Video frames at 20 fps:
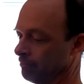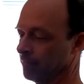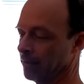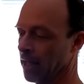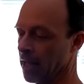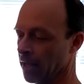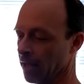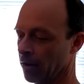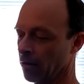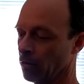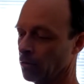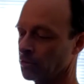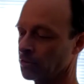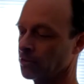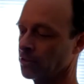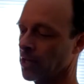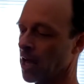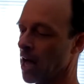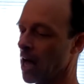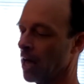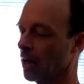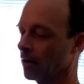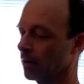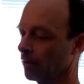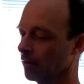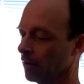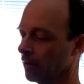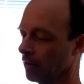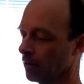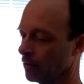take an old sock
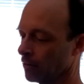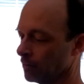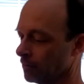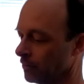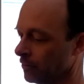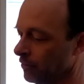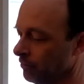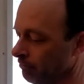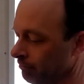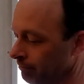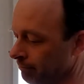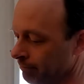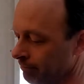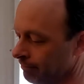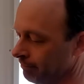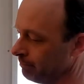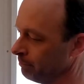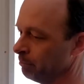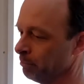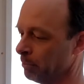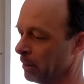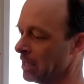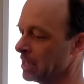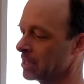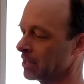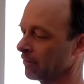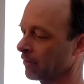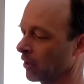or an old piece of